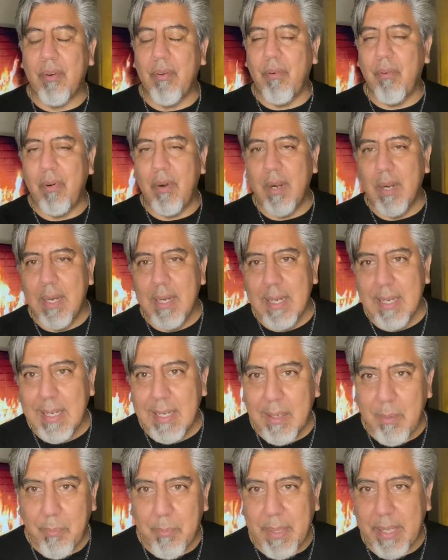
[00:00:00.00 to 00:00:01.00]
or
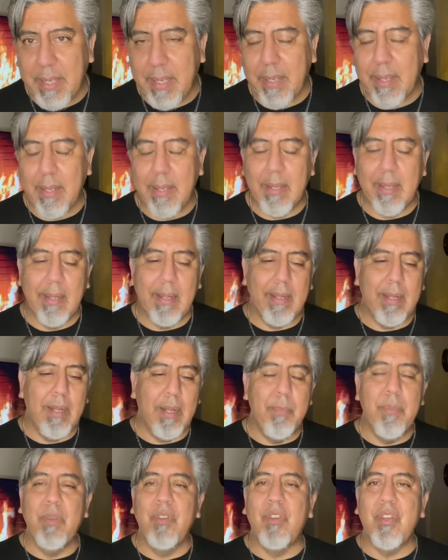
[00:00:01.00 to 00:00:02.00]
be a
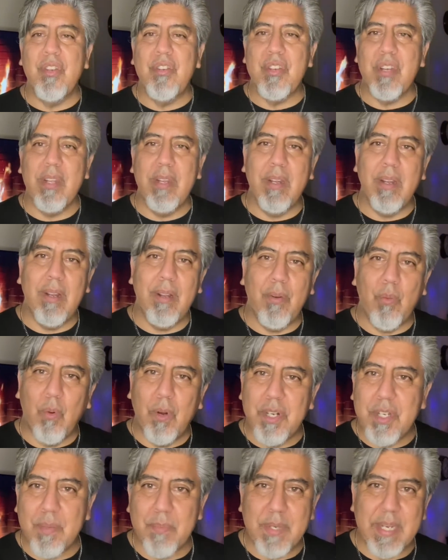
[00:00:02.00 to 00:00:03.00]
musician on the
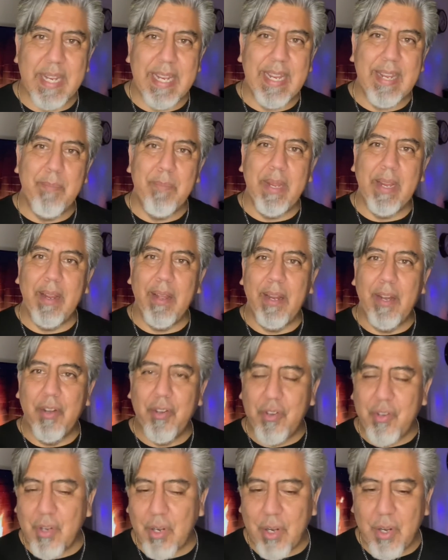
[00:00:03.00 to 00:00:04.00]
worship team, being at a
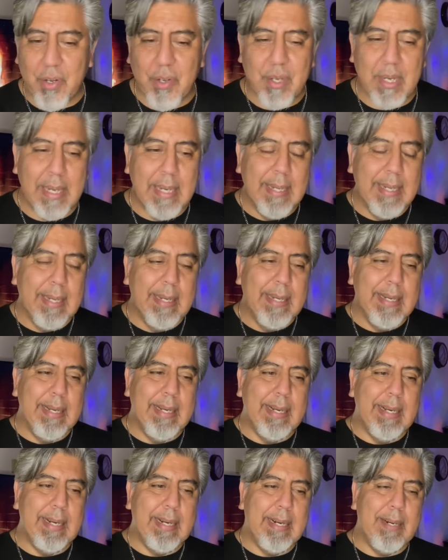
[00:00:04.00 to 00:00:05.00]
church,
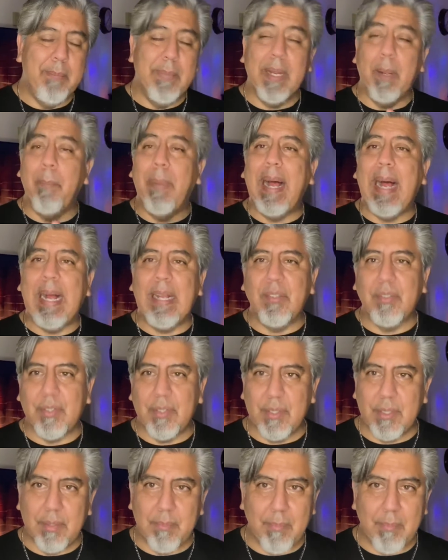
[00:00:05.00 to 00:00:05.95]
being a pastor.